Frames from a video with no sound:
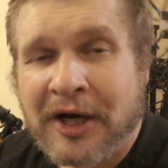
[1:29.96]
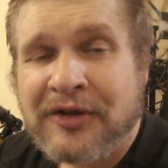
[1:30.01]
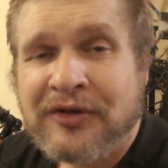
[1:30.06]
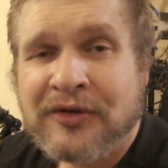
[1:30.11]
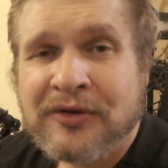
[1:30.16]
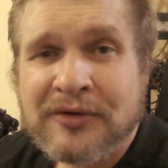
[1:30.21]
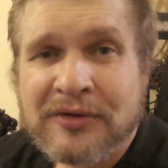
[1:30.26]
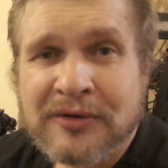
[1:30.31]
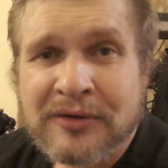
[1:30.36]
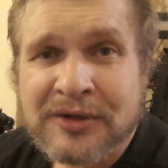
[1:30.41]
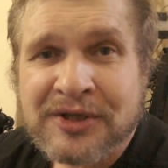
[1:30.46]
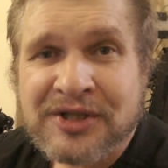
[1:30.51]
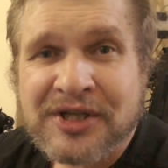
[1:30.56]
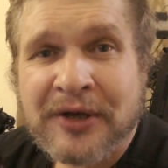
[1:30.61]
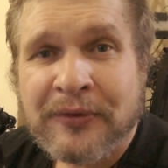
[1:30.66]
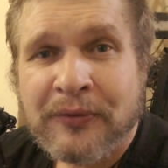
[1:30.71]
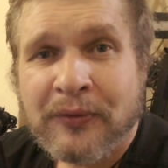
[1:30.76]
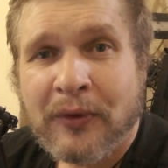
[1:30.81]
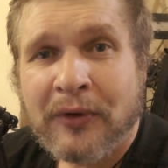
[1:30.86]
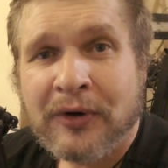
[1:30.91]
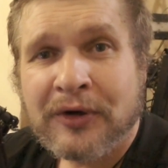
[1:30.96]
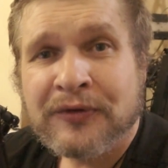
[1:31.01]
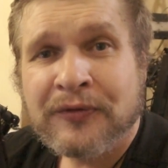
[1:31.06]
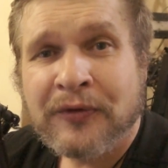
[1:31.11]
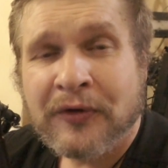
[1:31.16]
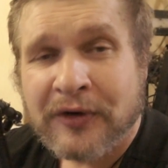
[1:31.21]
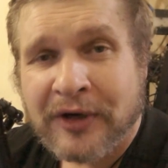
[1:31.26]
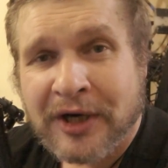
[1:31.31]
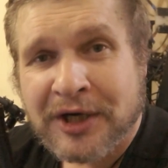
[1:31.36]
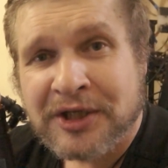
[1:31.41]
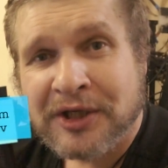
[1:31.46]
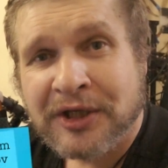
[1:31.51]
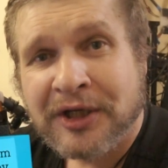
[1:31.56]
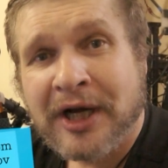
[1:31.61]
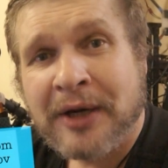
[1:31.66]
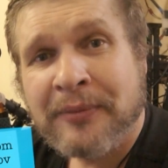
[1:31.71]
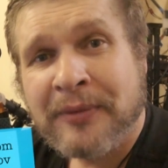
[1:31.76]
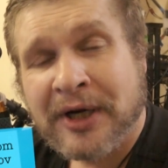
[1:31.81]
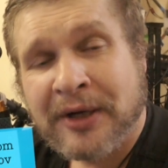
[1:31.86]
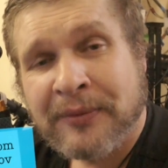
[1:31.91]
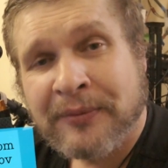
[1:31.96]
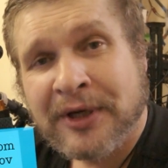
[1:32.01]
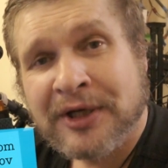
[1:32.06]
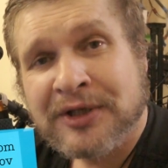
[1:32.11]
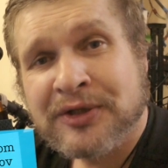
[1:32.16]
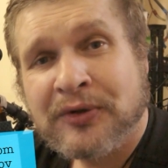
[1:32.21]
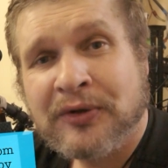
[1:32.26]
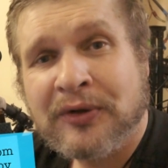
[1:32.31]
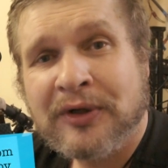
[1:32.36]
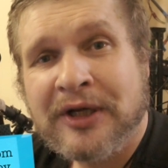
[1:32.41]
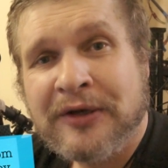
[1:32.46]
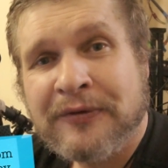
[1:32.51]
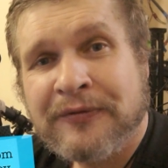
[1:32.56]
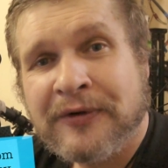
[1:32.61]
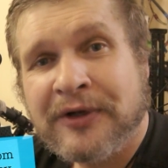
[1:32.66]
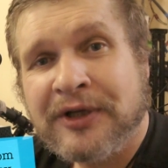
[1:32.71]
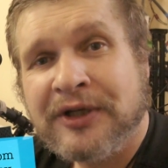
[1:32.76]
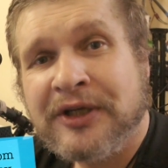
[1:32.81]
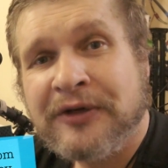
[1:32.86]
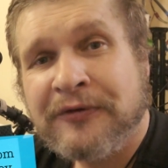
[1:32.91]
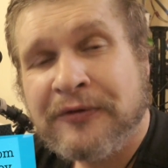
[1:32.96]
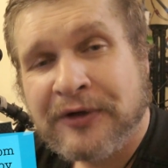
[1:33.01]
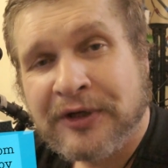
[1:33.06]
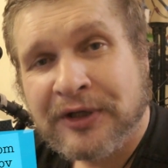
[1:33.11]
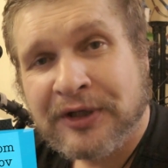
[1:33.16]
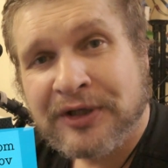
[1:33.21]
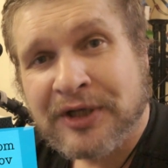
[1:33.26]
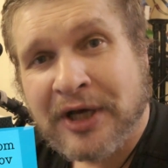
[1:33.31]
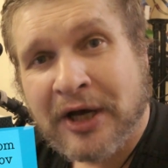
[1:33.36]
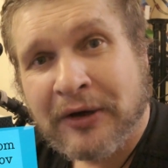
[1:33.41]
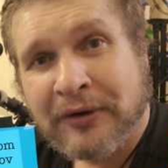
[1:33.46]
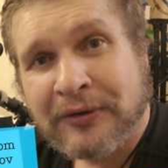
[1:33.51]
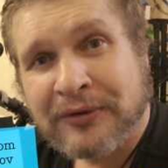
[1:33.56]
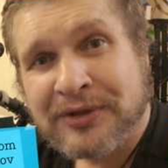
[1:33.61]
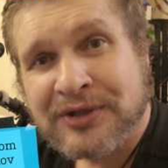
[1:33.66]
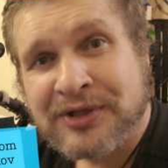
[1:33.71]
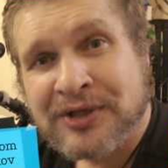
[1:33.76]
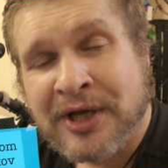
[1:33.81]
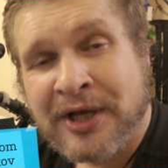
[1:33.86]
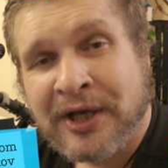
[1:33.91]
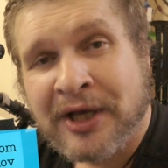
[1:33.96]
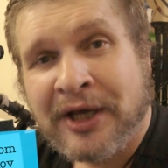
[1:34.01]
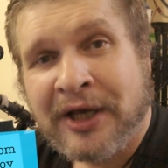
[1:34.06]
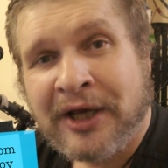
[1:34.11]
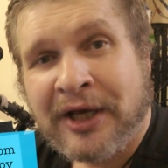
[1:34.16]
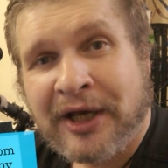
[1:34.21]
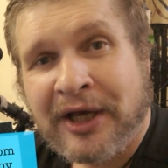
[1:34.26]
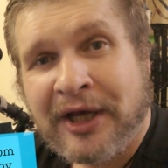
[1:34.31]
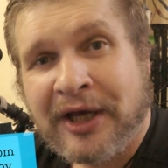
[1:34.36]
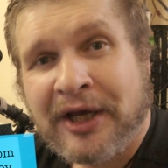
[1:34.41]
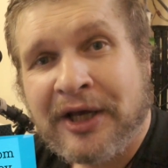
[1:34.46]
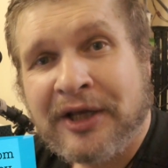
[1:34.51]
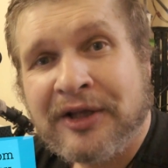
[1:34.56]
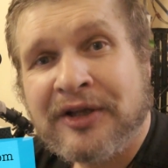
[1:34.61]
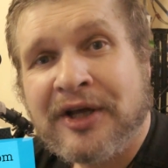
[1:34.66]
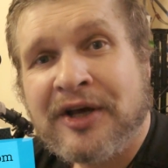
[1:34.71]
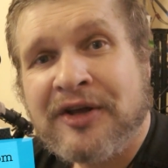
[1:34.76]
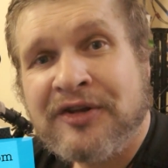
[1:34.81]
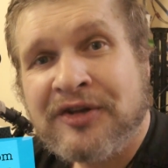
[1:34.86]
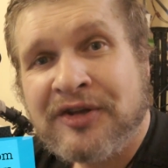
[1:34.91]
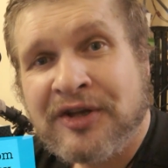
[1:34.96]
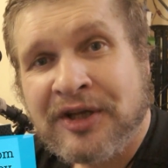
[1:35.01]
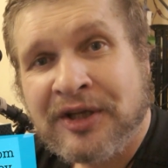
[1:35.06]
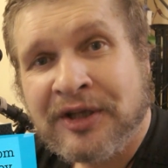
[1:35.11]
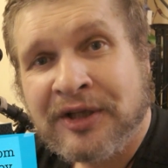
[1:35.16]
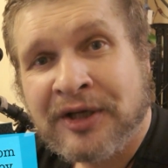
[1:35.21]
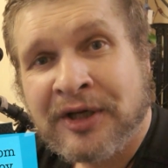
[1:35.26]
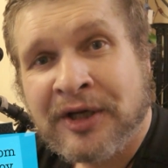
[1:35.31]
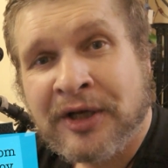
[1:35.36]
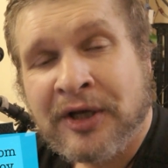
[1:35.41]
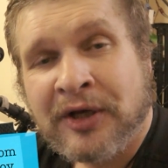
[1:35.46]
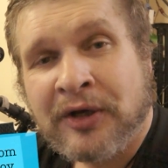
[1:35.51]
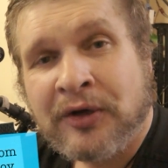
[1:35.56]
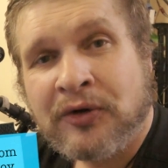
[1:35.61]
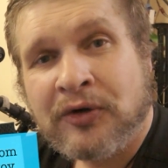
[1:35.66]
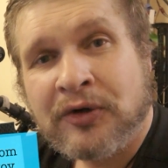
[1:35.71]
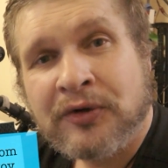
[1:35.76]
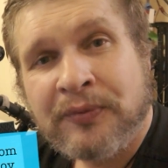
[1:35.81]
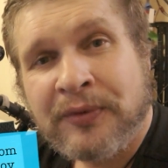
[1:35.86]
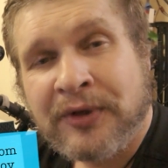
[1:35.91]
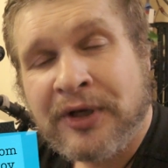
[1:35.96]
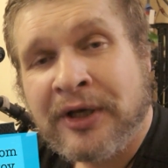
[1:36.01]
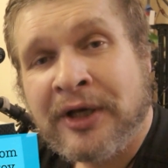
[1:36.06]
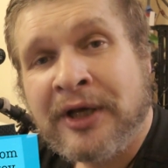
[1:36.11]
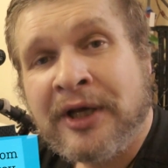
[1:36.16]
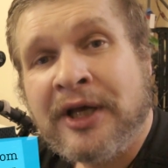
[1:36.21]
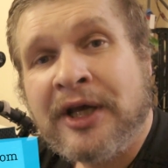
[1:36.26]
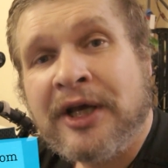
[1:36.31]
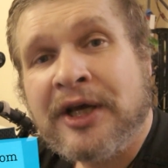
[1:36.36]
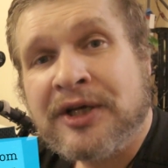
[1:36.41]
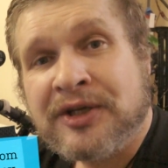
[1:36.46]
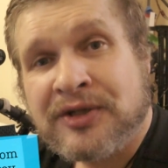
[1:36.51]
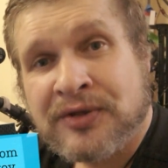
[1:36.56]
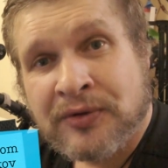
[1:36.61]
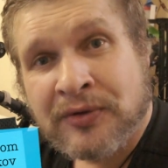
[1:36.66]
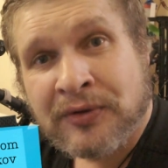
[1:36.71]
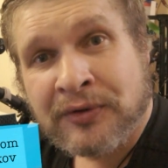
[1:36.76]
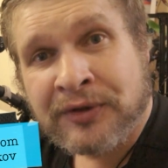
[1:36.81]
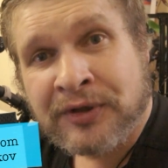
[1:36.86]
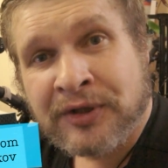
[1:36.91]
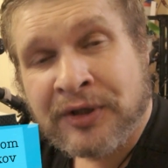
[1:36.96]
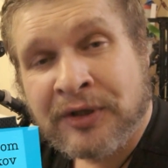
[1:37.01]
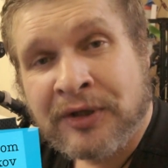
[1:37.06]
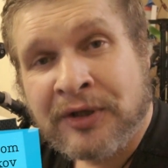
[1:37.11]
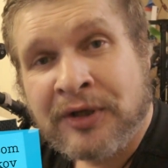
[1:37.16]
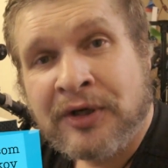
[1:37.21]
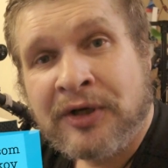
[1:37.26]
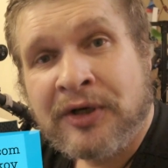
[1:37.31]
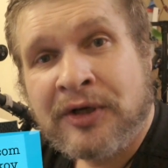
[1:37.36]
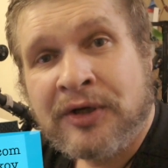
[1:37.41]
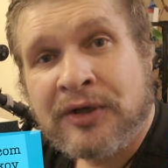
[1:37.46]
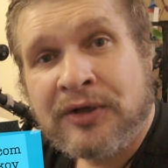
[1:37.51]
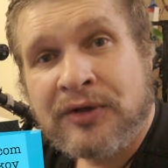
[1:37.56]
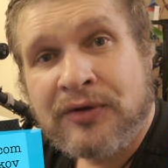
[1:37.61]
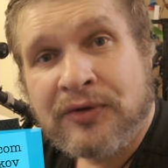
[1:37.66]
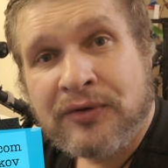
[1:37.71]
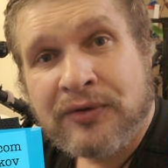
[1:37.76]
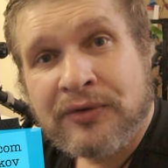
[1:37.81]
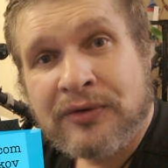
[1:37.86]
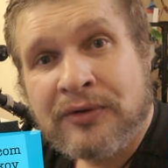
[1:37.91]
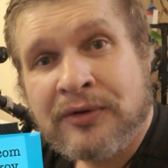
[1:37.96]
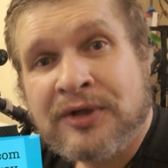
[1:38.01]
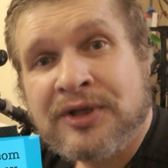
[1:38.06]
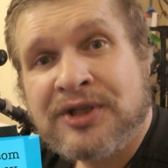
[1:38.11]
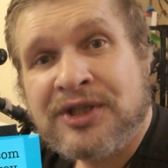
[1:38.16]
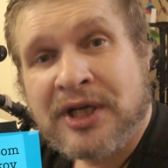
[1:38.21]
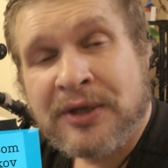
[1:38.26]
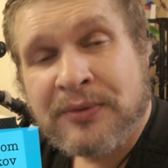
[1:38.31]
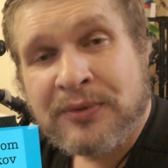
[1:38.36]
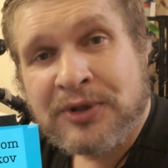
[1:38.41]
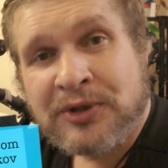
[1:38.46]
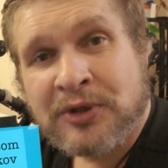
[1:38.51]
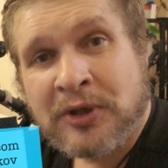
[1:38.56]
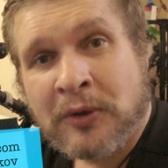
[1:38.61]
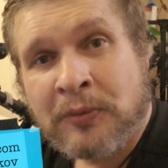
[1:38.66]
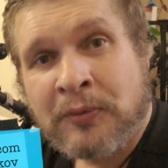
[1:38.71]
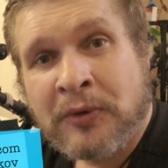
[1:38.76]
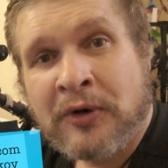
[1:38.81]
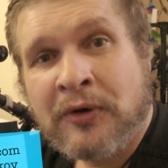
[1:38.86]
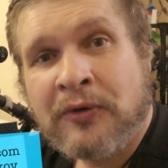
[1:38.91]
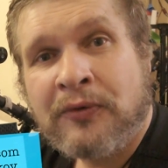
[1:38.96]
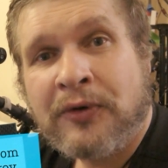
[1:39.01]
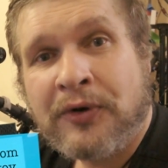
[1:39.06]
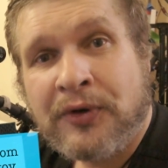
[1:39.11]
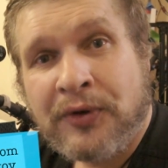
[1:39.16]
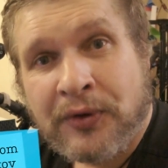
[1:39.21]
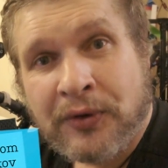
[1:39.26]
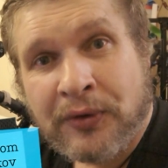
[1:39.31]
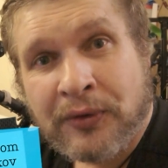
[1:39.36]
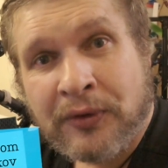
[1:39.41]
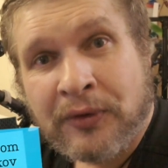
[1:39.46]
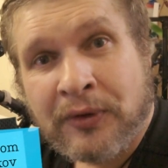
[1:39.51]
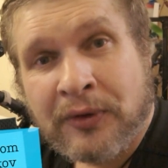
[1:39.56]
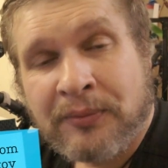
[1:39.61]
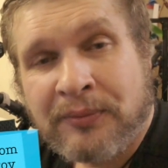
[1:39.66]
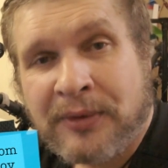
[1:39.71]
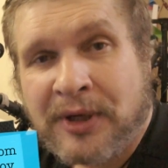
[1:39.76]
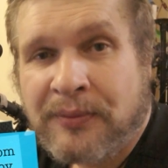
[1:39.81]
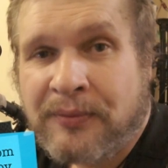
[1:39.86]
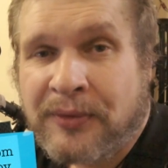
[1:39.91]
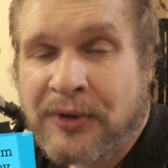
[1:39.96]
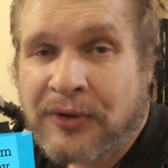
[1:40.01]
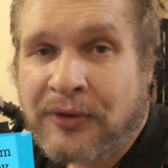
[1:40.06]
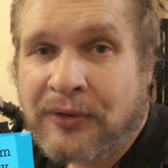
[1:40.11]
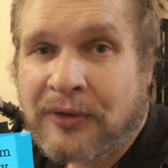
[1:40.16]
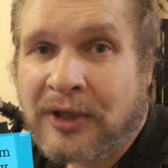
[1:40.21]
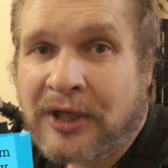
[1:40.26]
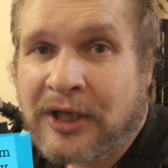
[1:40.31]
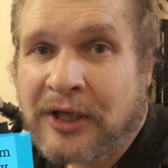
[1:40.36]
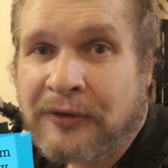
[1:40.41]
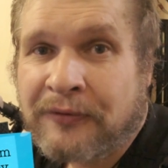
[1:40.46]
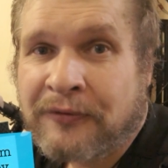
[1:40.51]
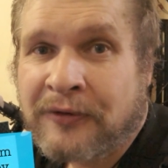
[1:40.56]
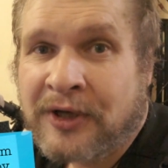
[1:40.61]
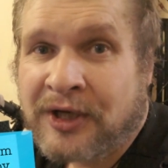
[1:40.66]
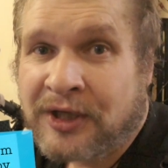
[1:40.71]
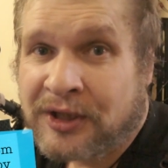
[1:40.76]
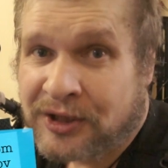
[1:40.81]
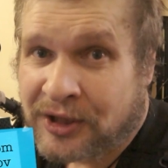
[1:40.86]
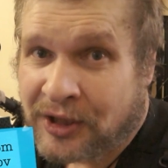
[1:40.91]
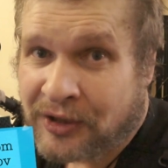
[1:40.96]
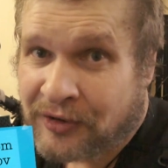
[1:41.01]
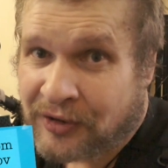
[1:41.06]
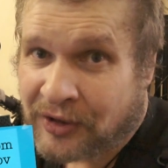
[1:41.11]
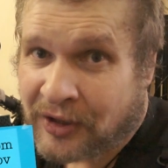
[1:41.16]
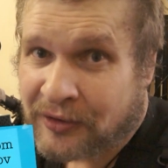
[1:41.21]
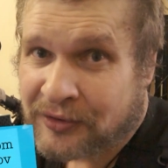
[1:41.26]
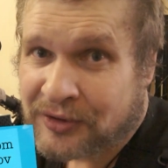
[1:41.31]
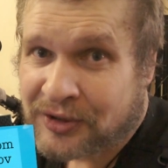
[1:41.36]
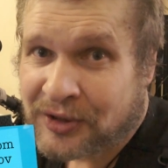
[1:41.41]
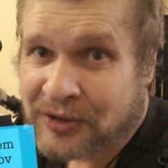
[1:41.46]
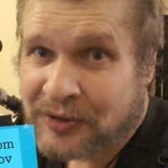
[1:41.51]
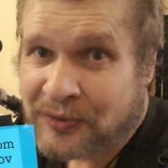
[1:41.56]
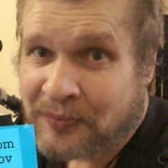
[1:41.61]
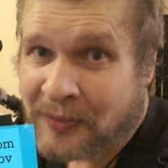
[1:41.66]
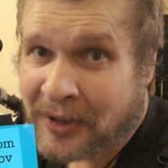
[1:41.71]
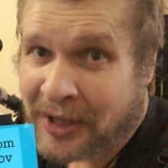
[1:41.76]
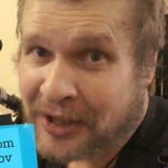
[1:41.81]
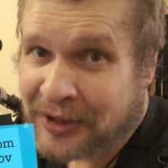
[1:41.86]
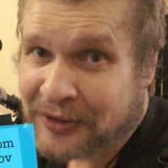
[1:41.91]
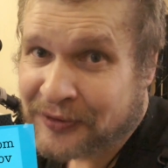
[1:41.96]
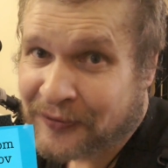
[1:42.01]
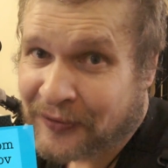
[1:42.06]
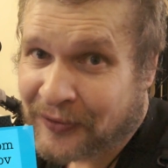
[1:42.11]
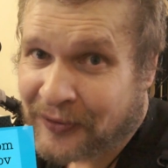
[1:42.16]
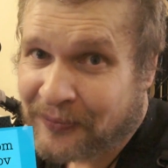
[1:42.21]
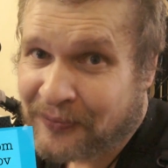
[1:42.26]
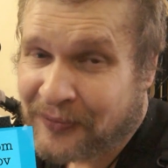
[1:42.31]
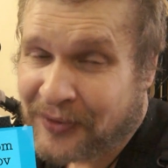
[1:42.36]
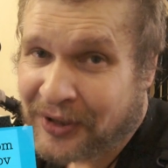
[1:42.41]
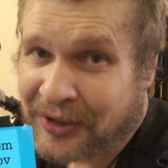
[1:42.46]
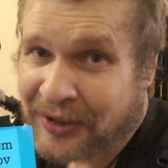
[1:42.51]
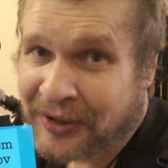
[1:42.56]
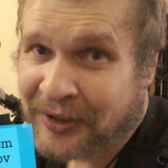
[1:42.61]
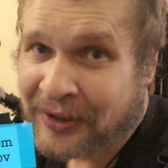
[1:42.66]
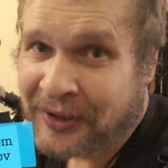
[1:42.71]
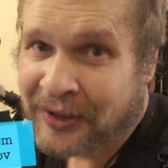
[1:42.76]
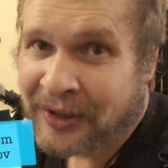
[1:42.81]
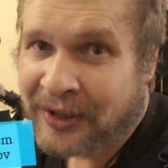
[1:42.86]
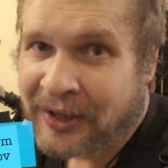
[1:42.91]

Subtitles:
I do same work for Russian cameramen who live in different towns, and I think could be exalting do same job for you. Maybe you live 10,000 miles from me.